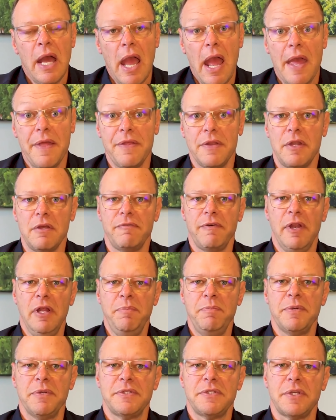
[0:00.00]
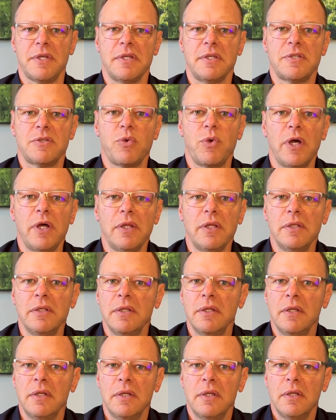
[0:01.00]
And the developer says,
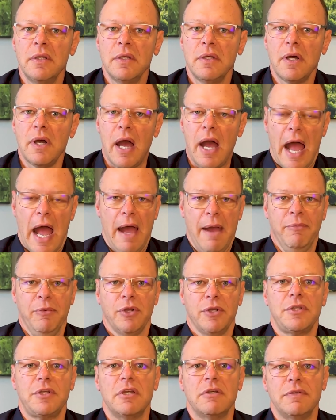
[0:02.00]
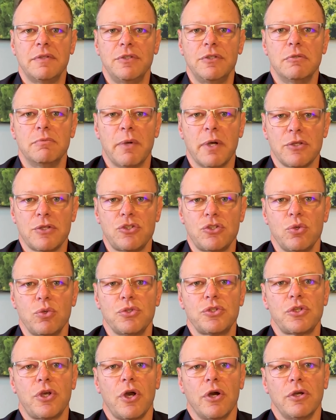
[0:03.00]
well, I'm not giving you my
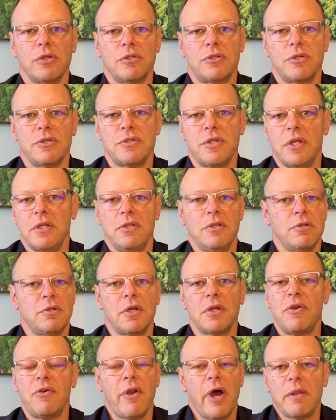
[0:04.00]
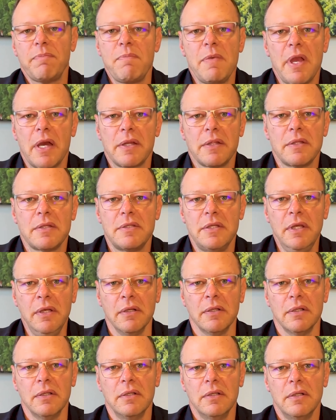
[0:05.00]
source code because then you can write me out of the
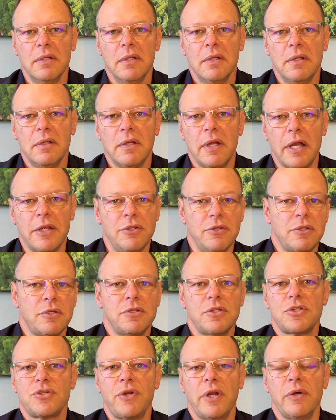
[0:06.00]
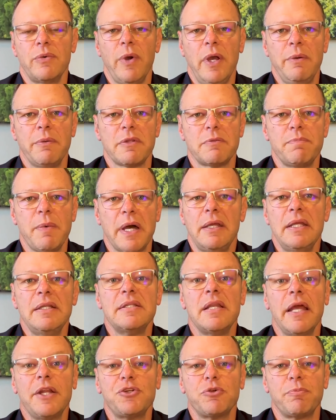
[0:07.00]
deal and you can just run away with my
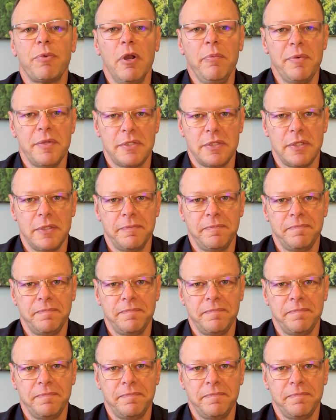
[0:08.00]
intellectual property.